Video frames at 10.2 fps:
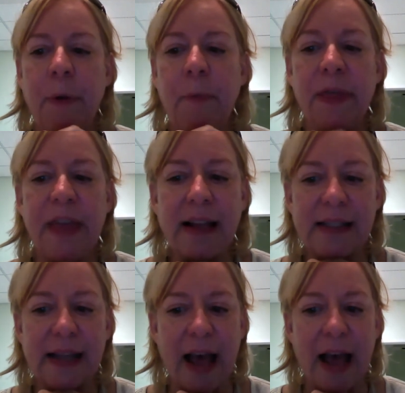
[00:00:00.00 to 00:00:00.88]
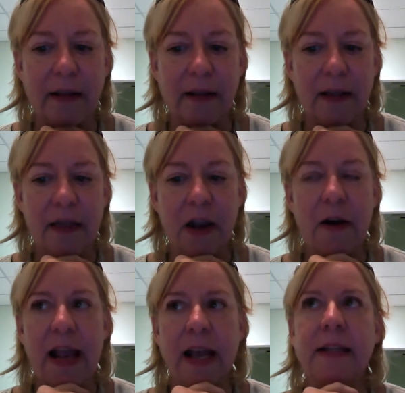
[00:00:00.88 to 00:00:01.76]
with that said, there
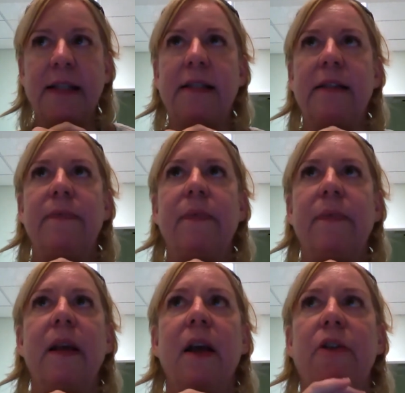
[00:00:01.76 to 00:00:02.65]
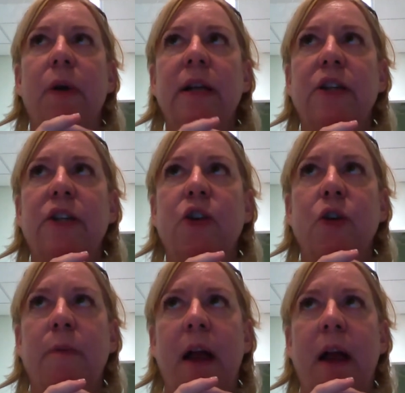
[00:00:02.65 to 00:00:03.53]
is a
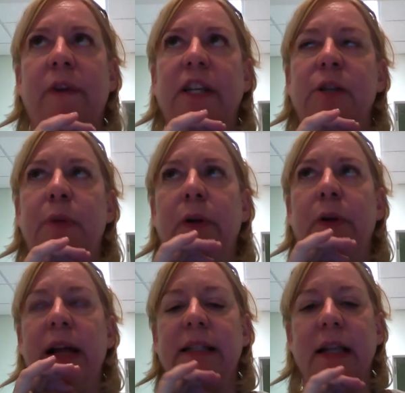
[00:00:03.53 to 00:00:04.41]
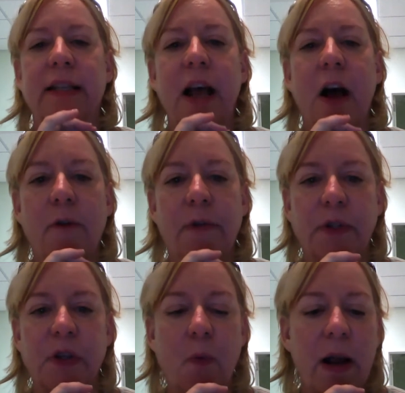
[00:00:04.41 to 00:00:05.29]
certain amount of experience that's helpful.
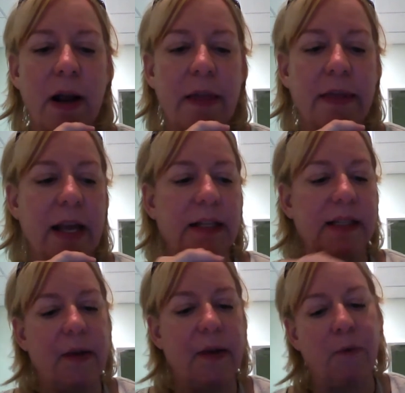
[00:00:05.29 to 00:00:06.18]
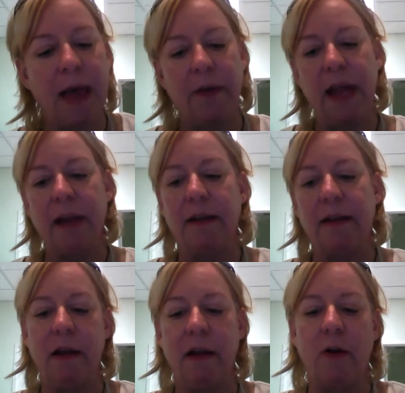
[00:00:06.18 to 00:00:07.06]
So one of the things, rather than,
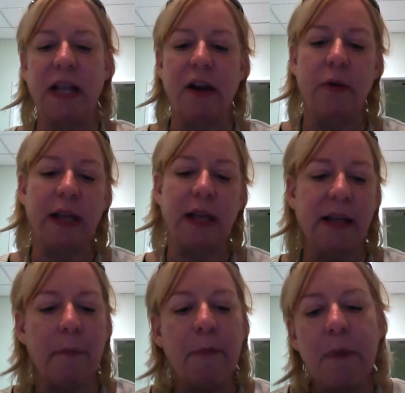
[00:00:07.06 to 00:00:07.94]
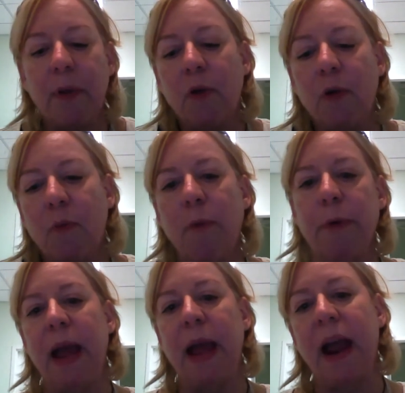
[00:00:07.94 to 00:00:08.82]
you know, because I know that some people are more
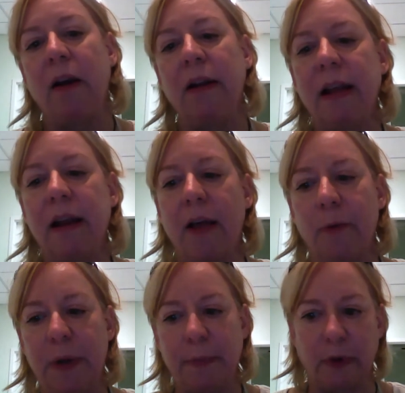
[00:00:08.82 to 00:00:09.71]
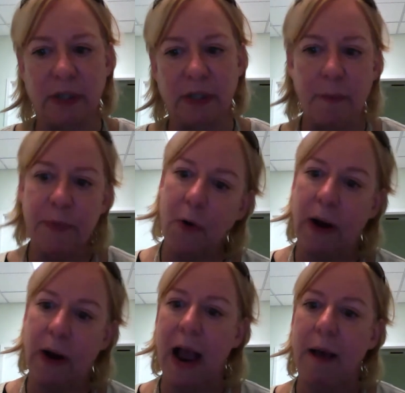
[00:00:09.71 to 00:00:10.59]
prepared than other people. Some
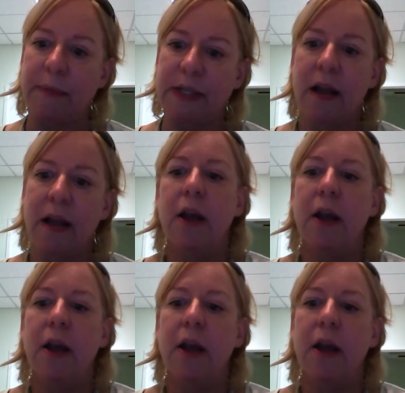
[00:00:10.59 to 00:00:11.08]
programs